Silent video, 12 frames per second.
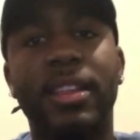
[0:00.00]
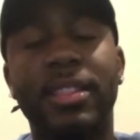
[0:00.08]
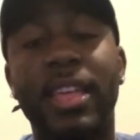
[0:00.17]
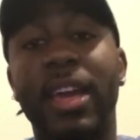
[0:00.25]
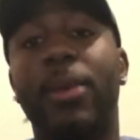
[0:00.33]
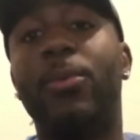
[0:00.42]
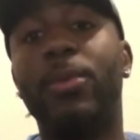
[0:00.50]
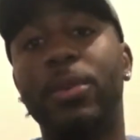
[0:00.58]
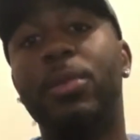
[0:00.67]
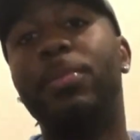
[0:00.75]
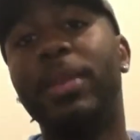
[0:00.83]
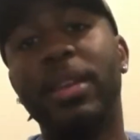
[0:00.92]
that will
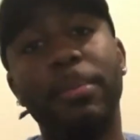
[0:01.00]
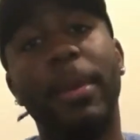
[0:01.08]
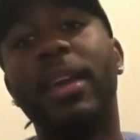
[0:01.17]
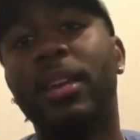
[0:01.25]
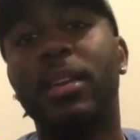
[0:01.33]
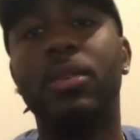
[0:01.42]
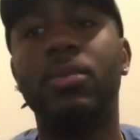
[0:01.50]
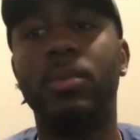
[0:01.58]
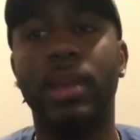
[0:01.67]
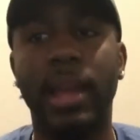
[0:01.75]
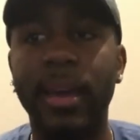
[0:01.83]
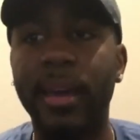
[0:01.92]
be making you
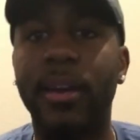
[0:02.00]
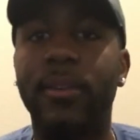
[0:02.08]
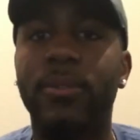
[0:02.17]
laugh.